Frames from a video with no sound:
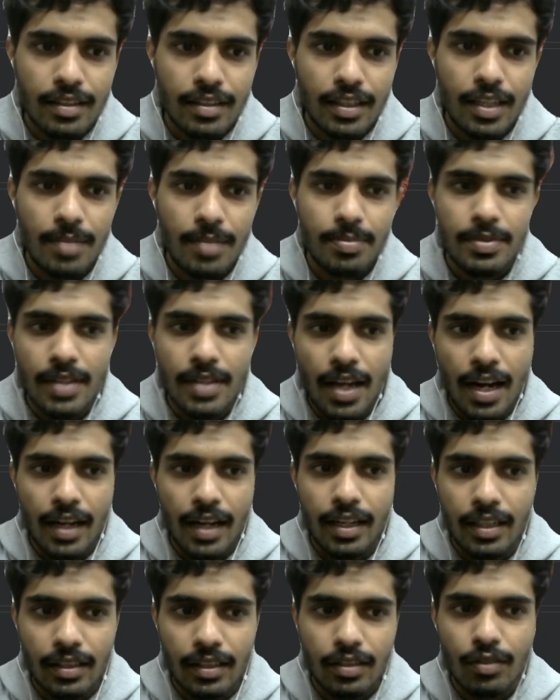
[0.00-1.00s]
keeps
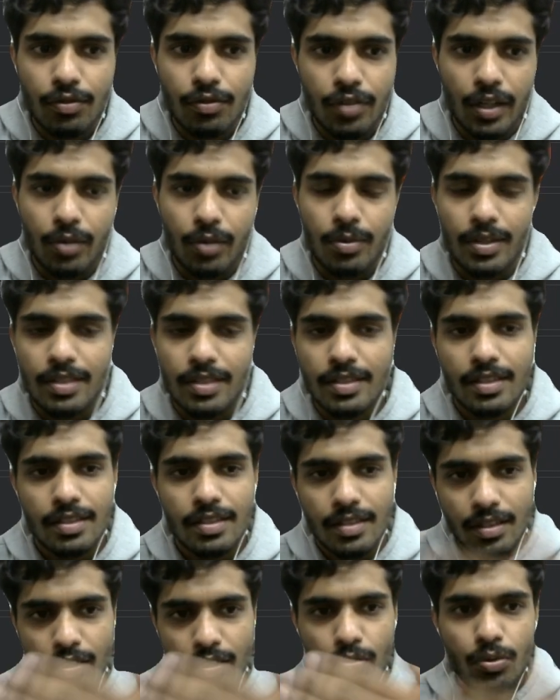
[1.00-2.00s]
adding the
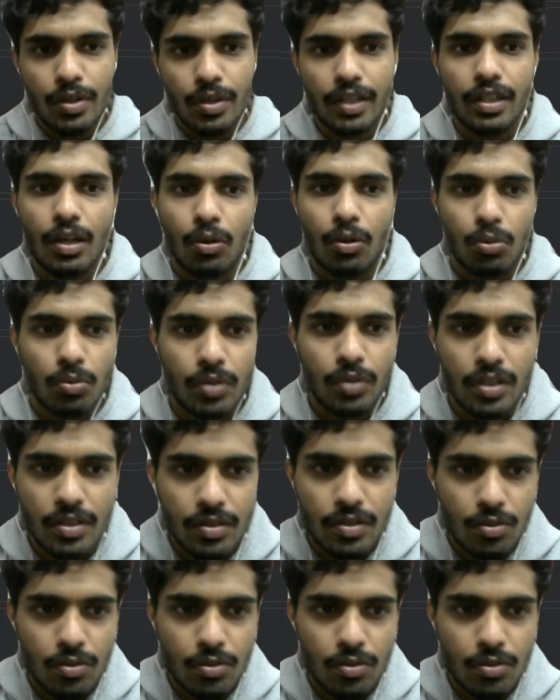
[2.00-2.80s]
frequencies and going downwards.